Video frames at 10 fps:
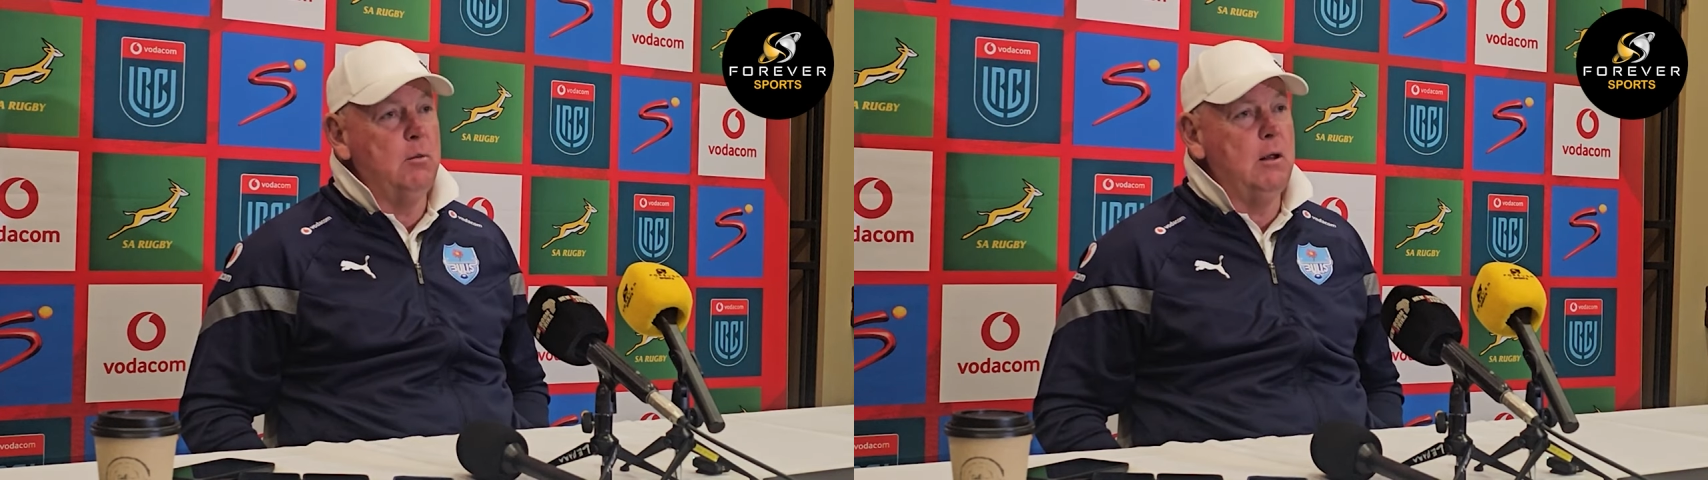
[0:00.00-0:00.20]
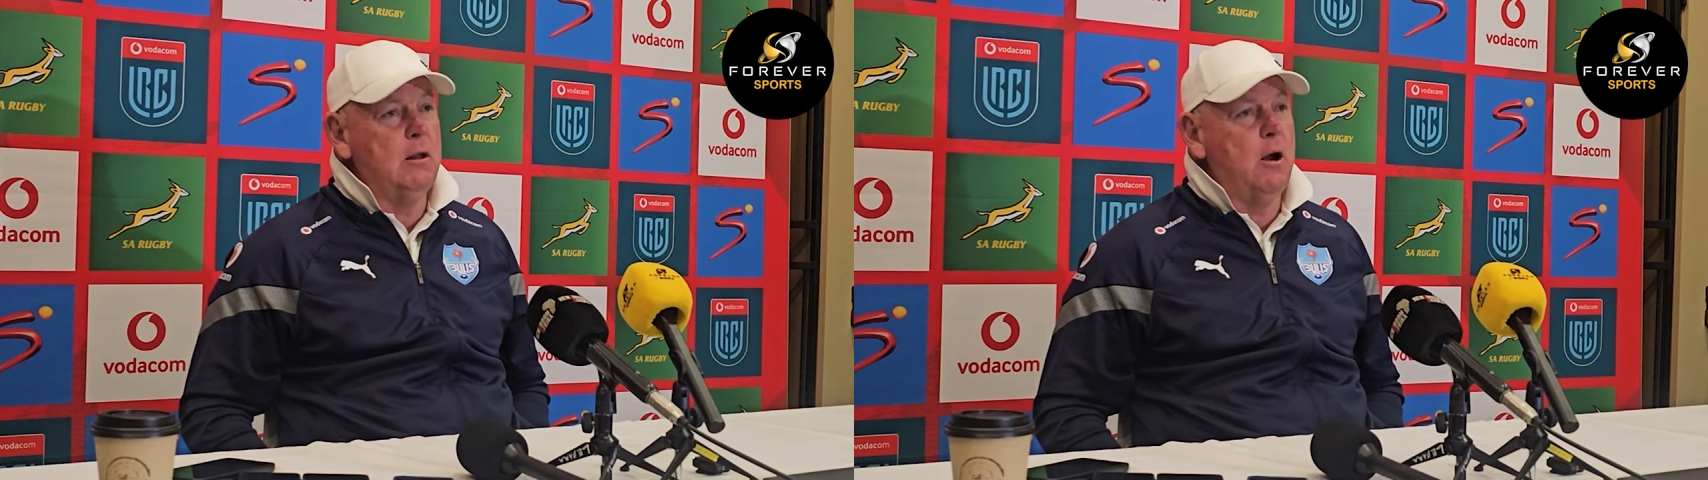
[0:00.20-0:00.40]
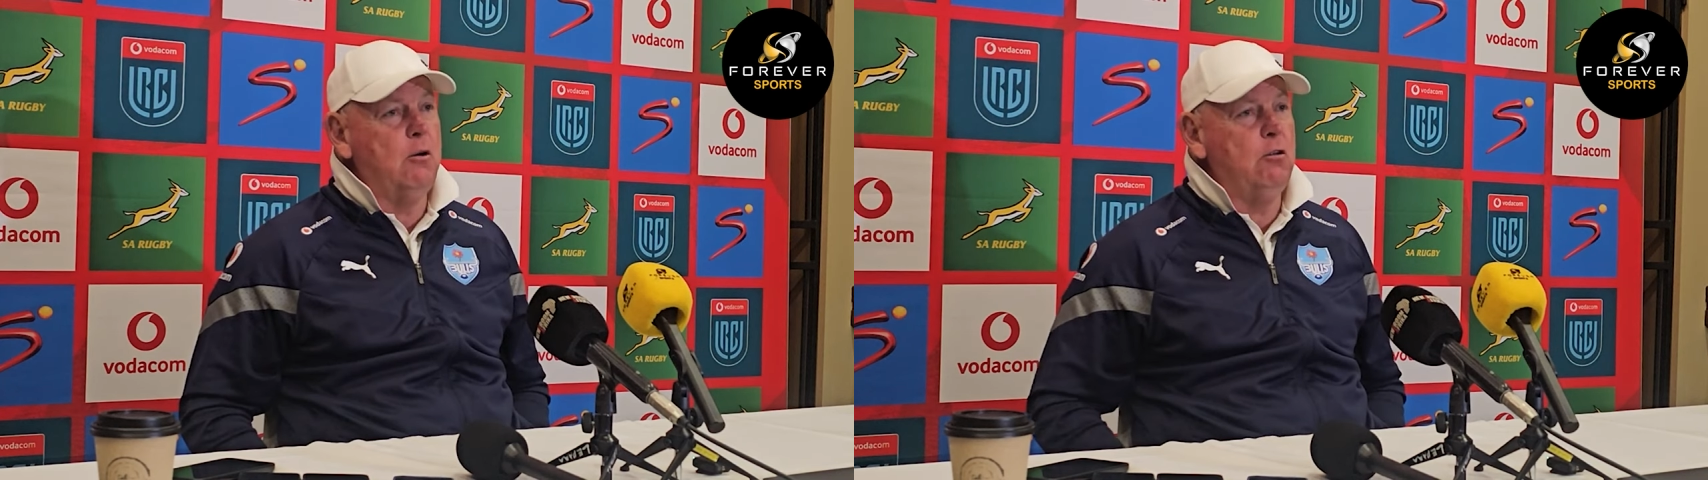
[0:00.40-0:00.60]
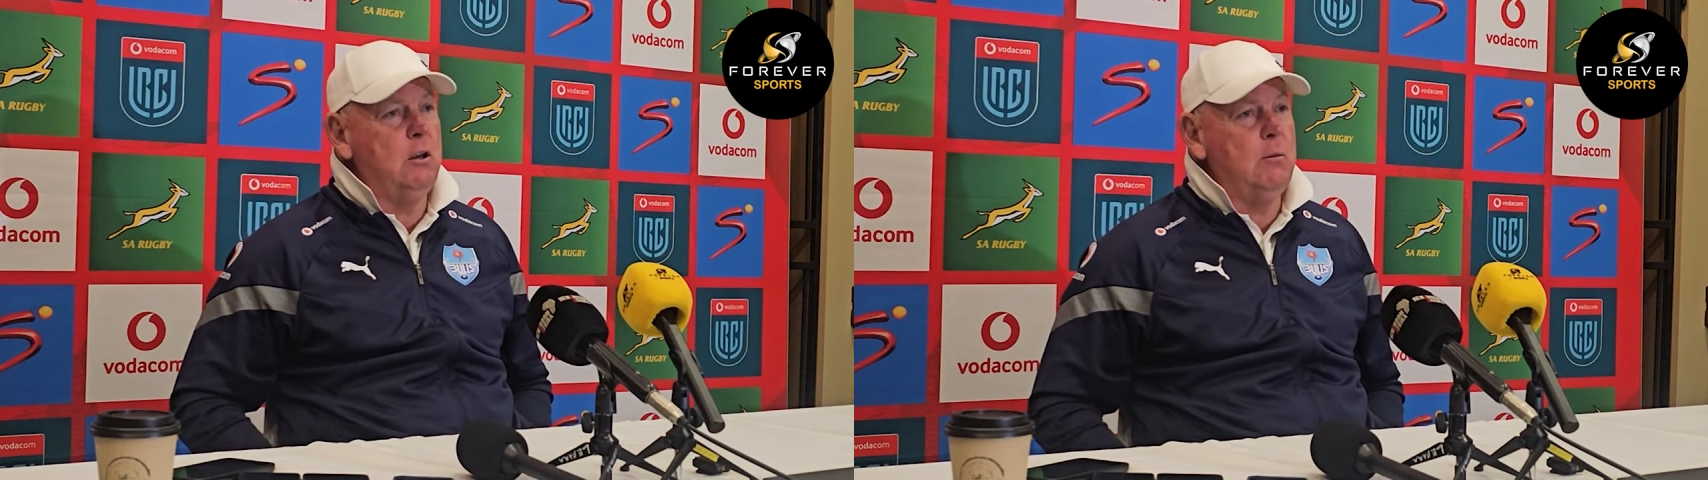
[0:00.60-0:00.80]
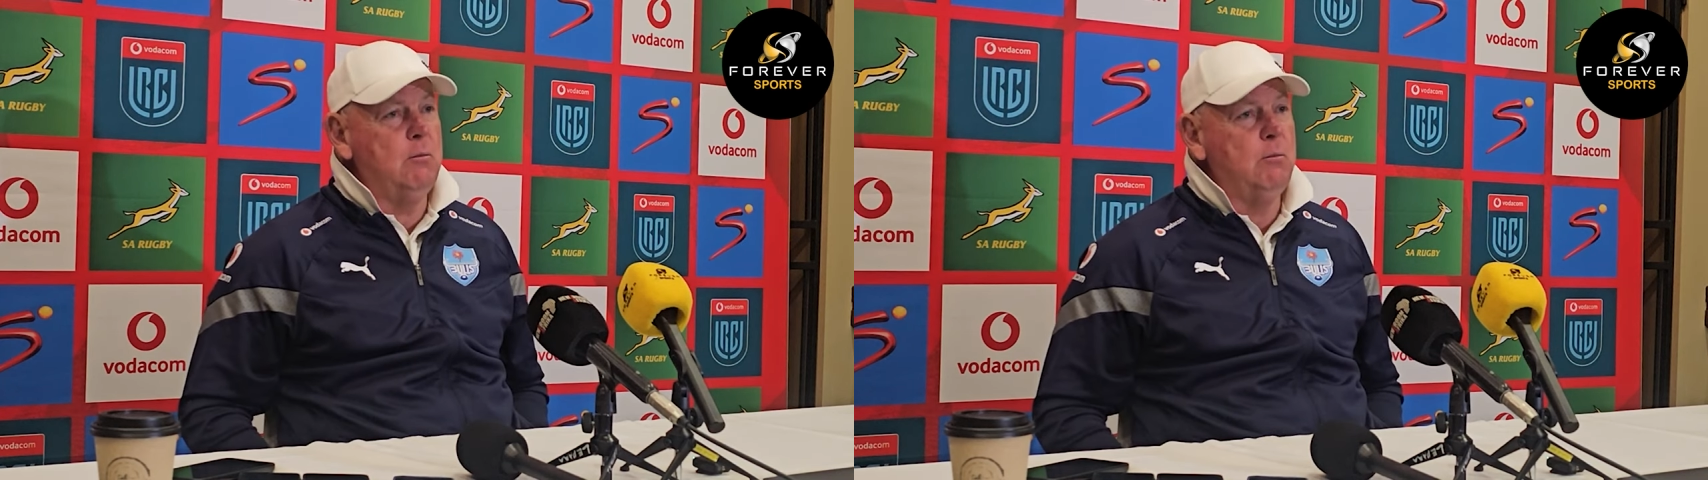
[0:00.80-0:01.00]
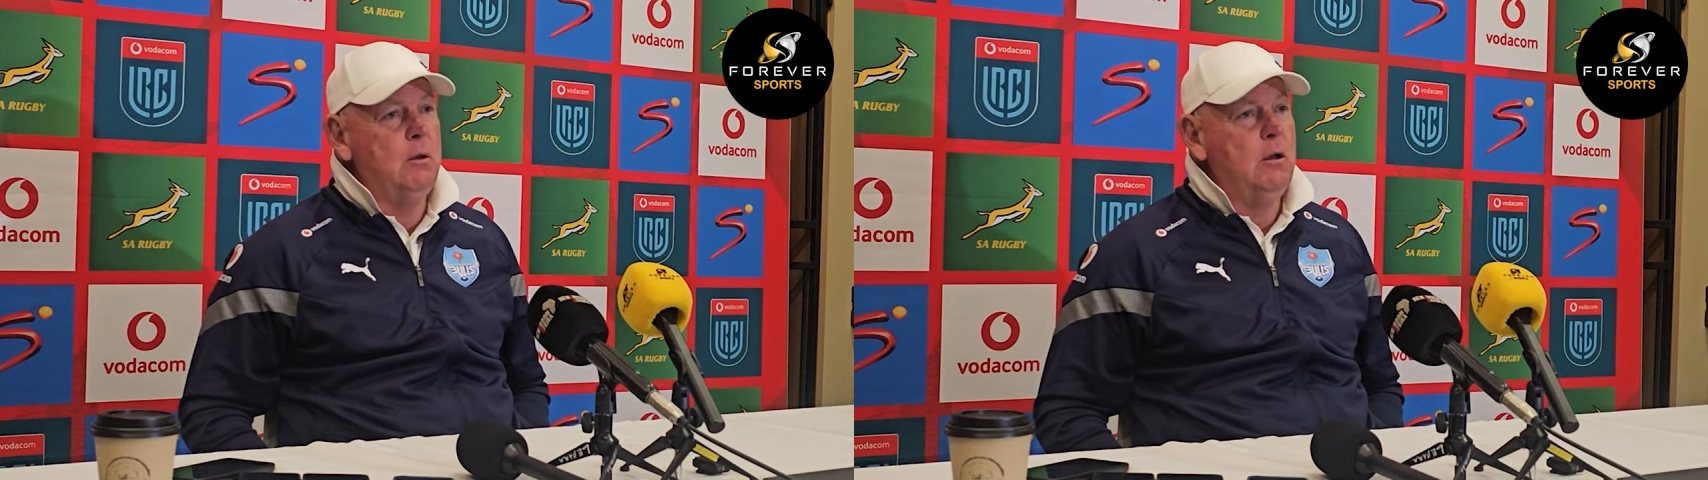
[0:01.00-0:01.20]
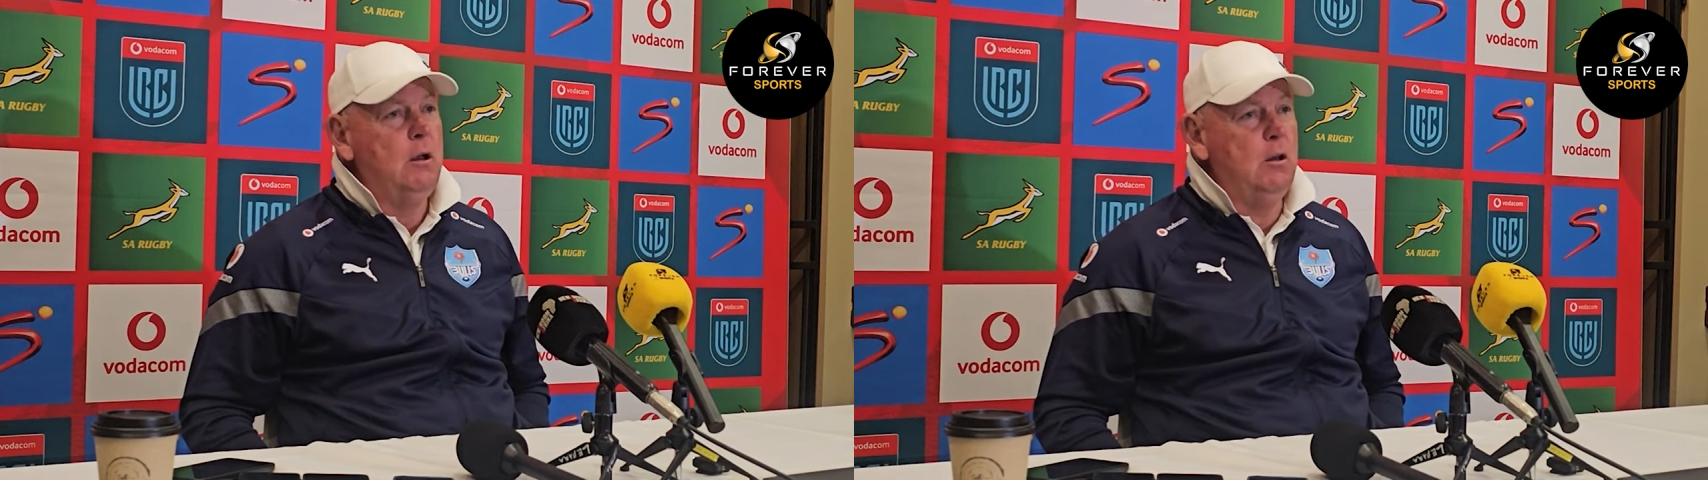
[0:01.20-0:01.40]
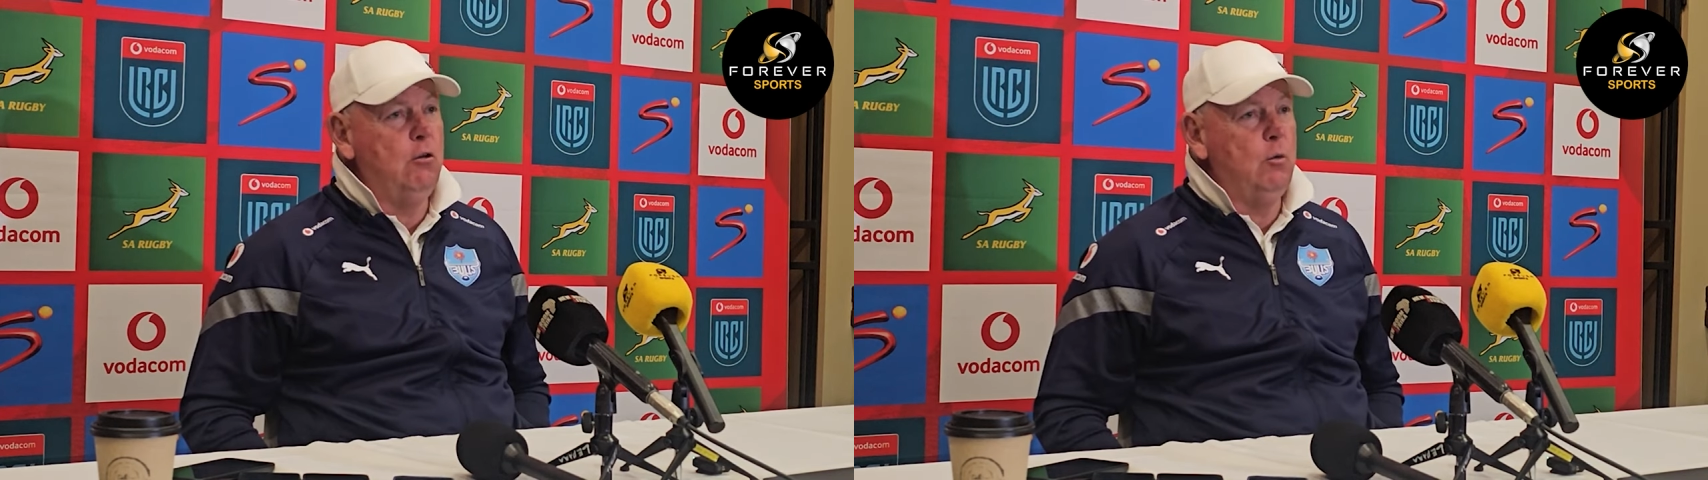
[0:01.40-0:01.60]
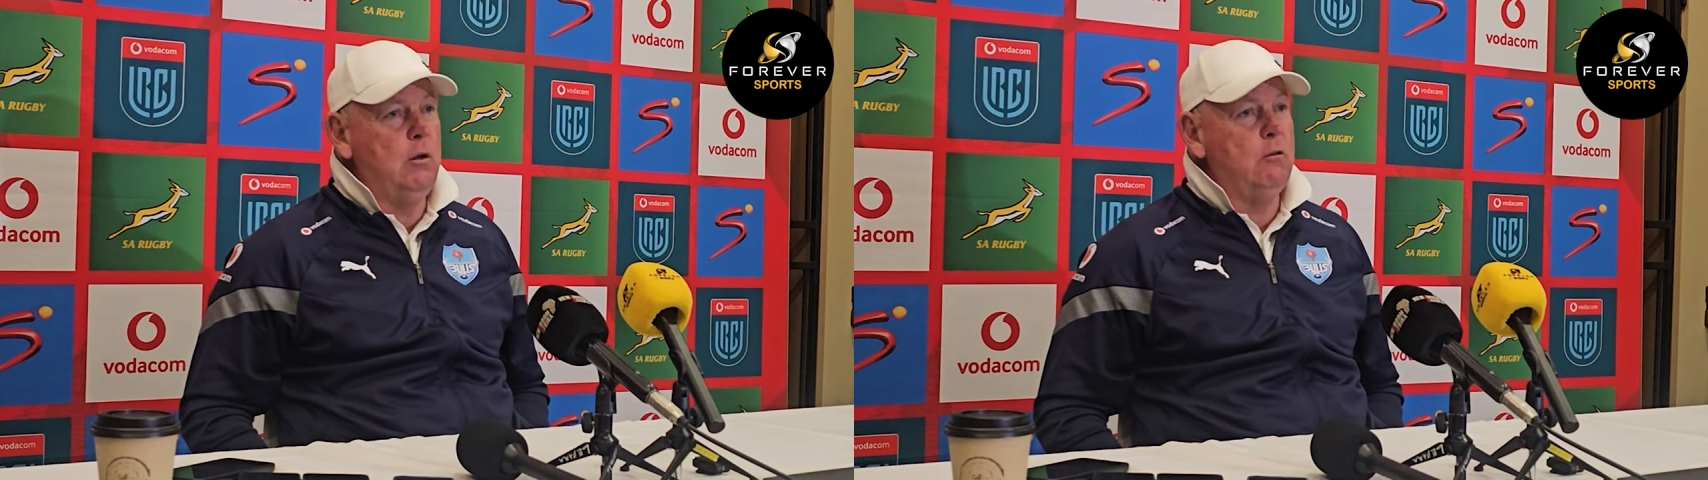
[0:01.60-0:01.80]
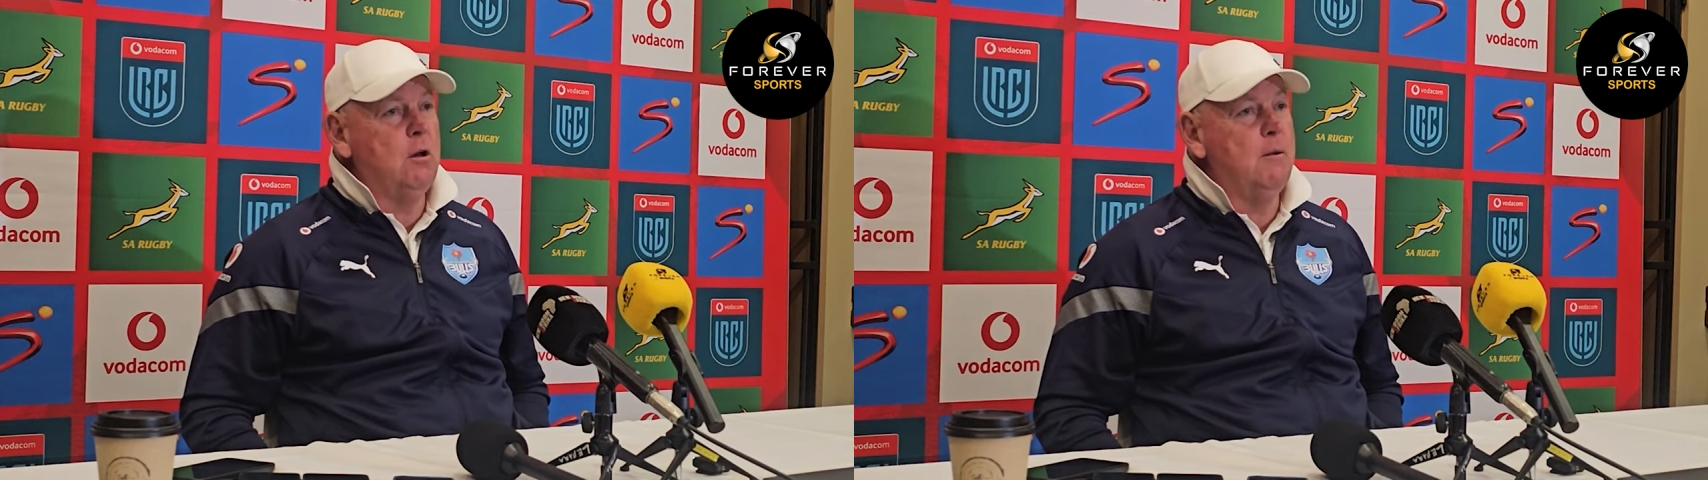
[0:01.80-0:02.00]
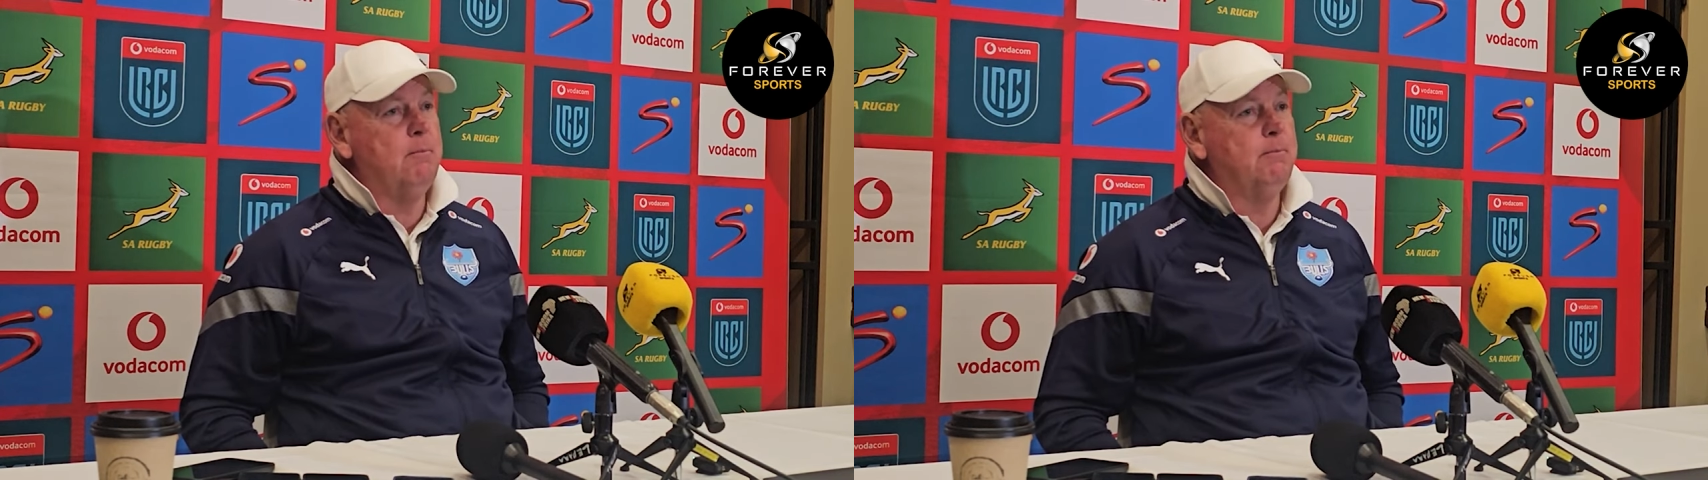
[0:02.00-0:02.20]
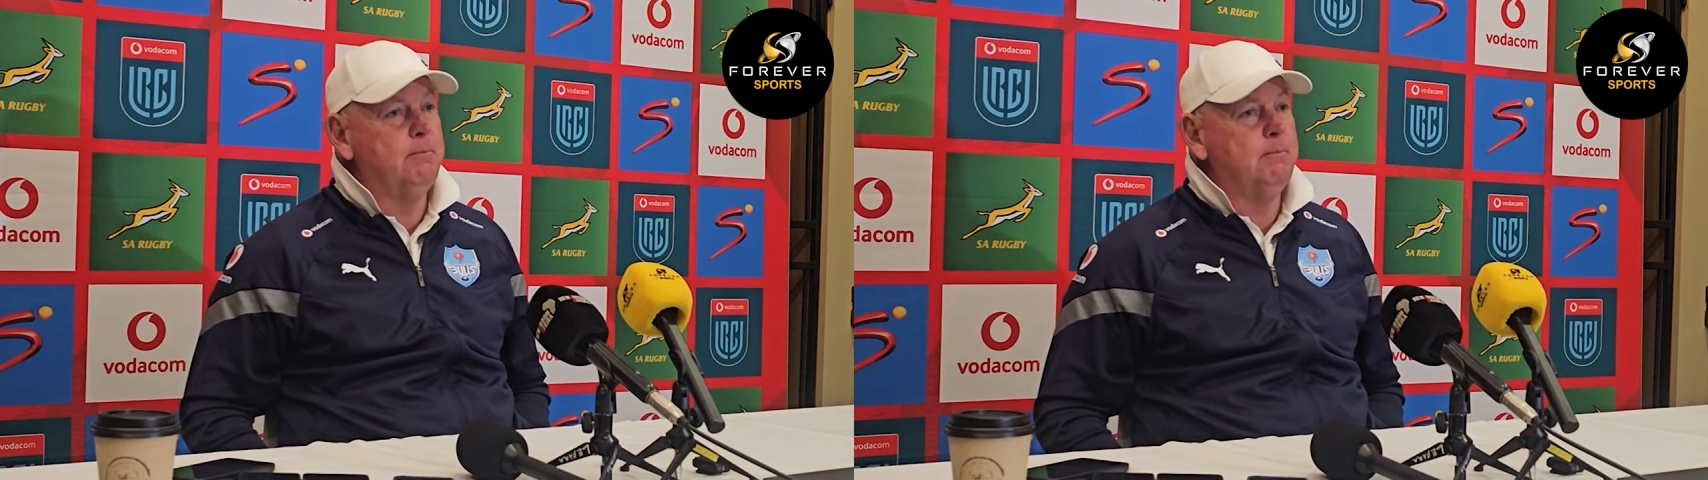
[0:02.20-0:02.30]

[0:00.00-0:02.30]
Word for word: to be in the Irish team in two weeks time.